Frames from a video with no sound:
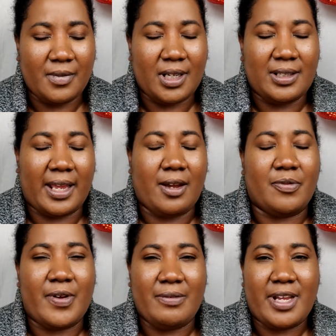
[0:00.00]
a
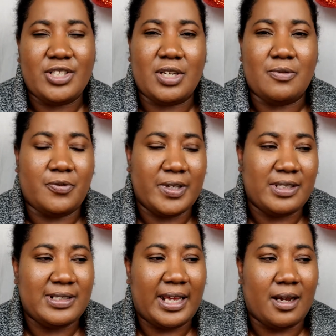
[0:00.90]
foundation
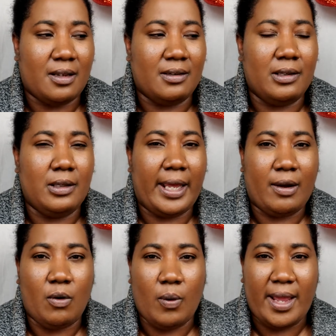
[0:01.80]
feels like a
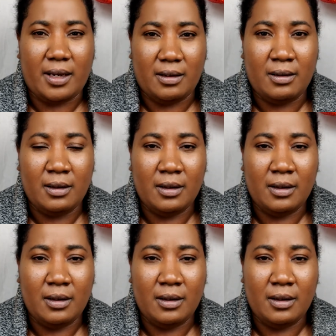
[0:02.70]
liquid,